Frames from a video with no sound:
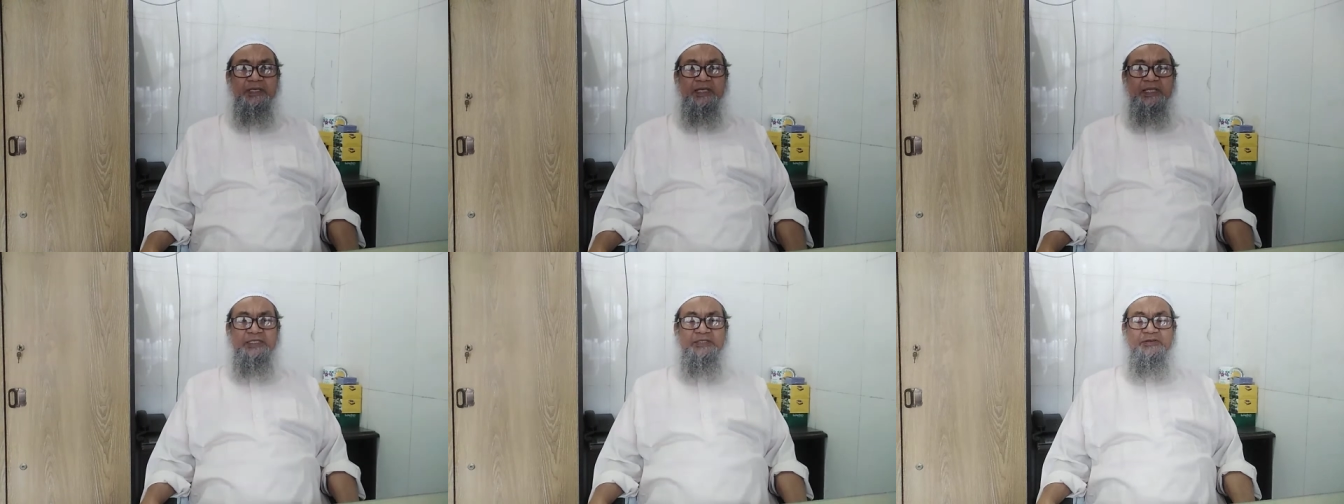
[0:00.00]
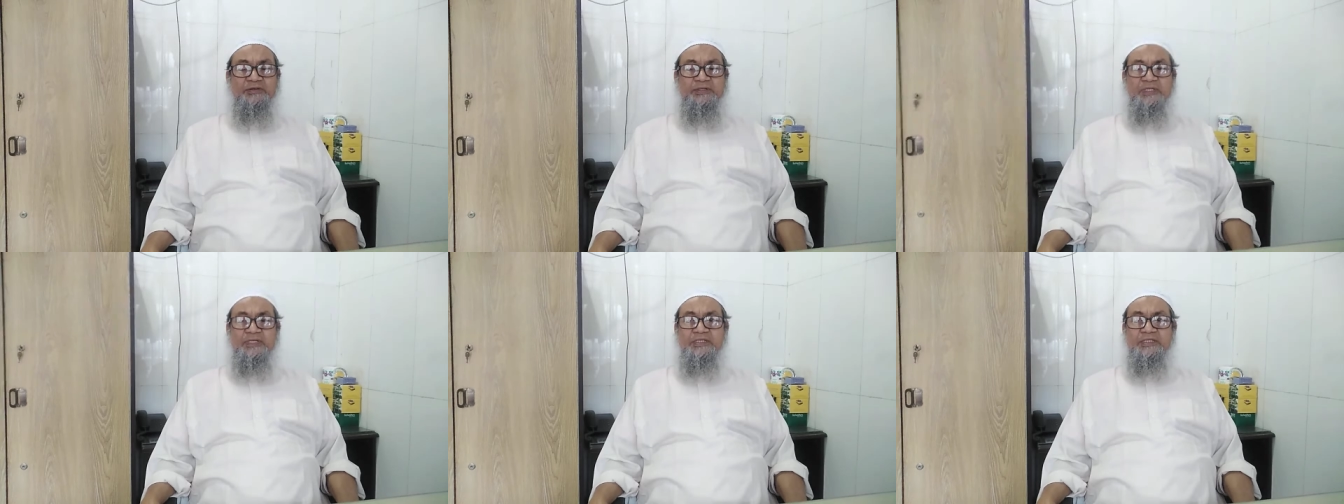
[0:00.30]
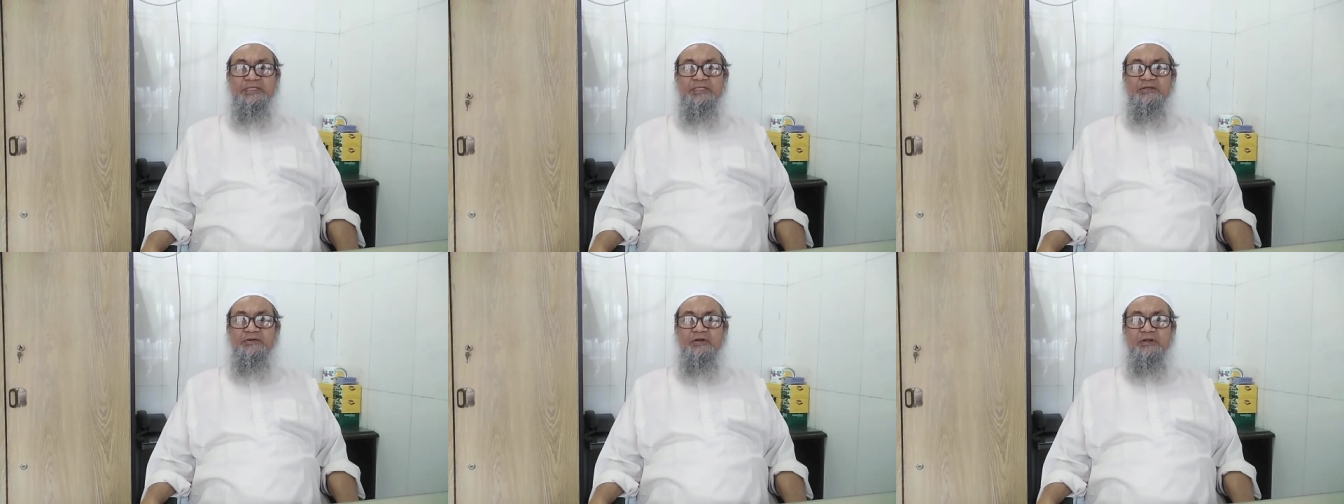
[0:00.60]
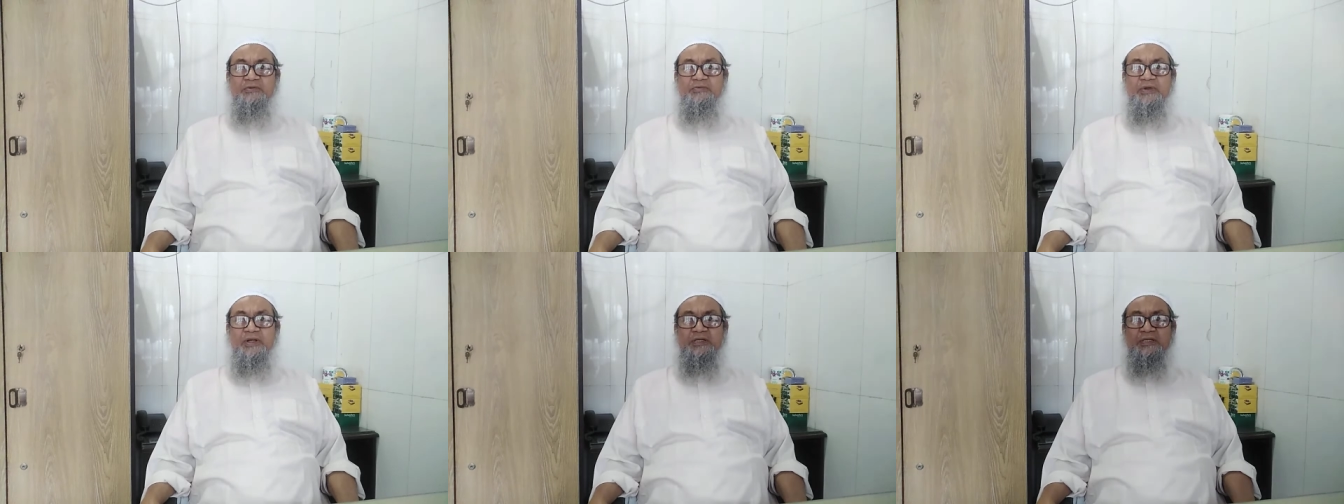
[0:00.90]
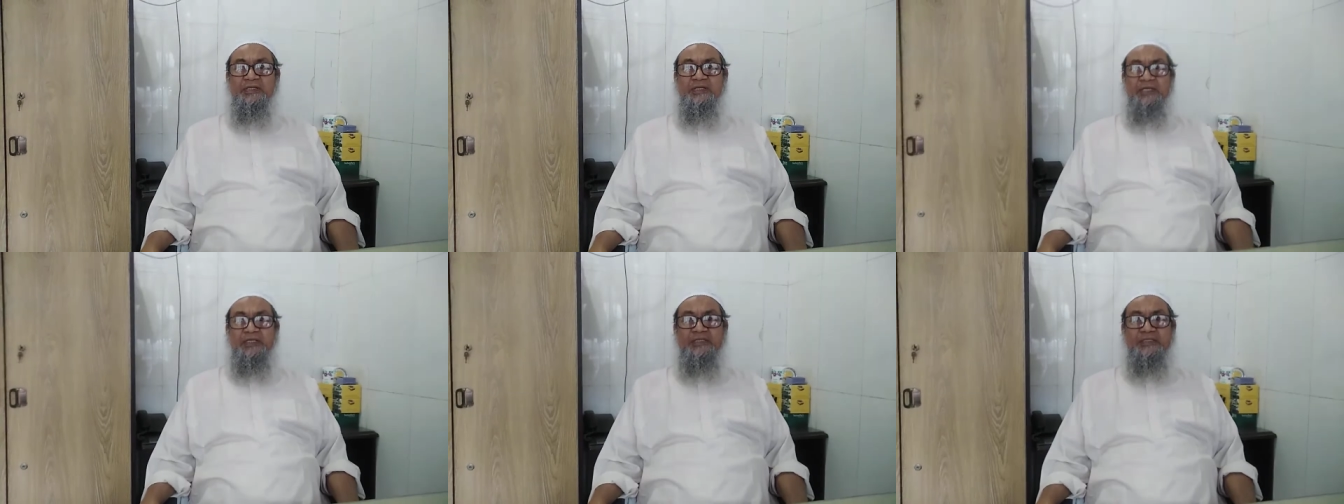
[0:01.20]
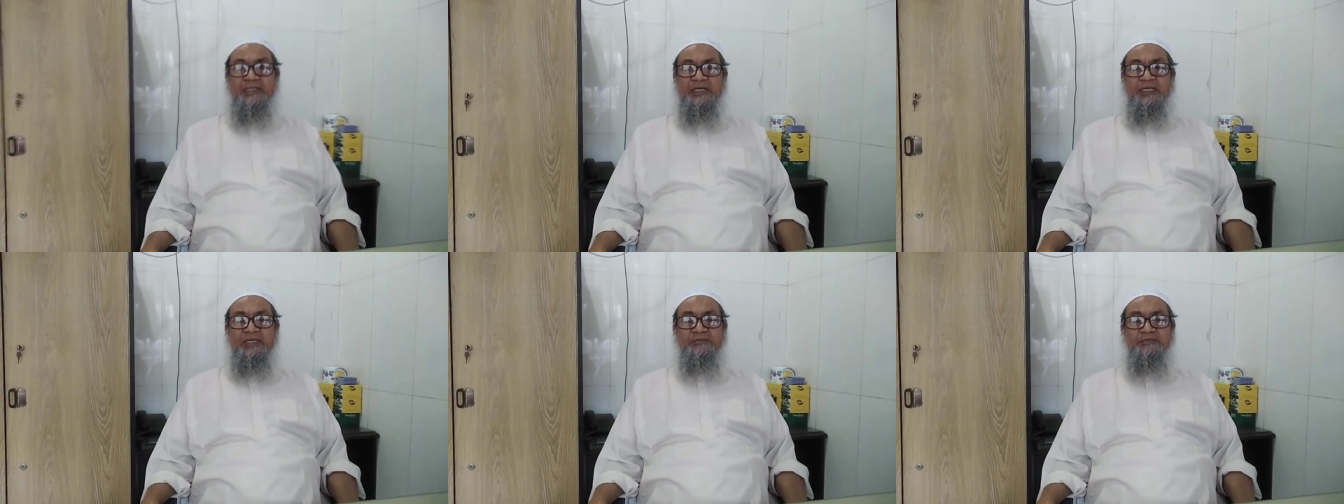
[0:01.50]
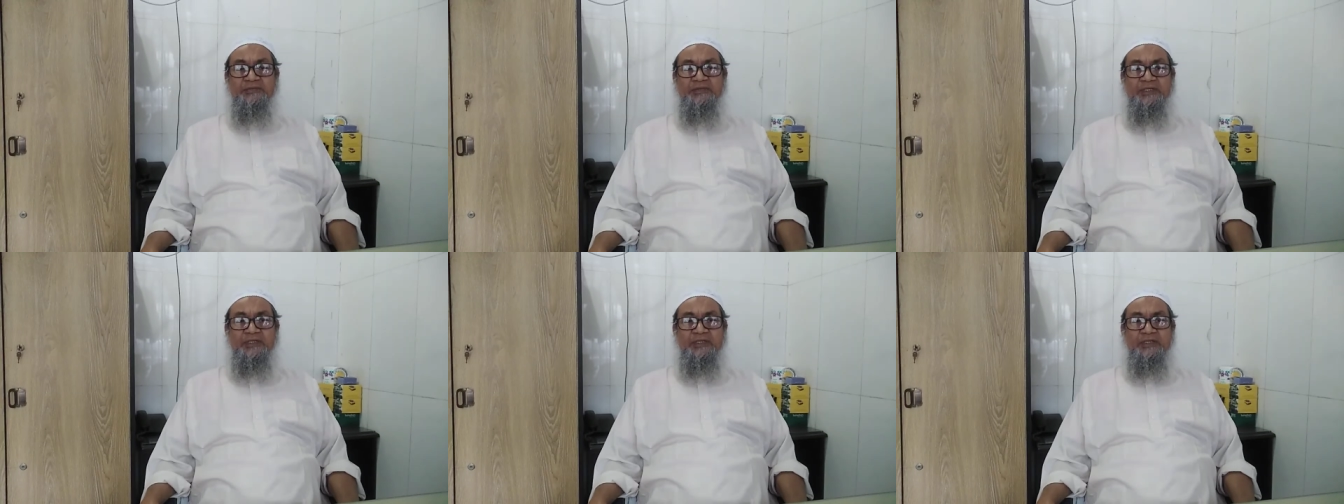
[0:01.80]
Angiotensin converting
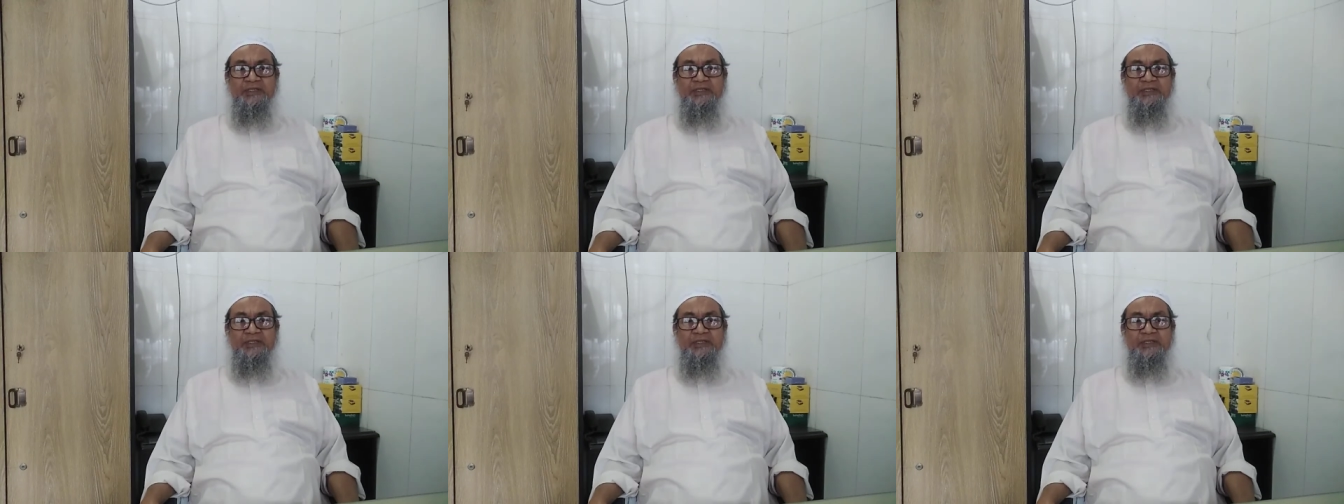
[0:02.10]
enzyme,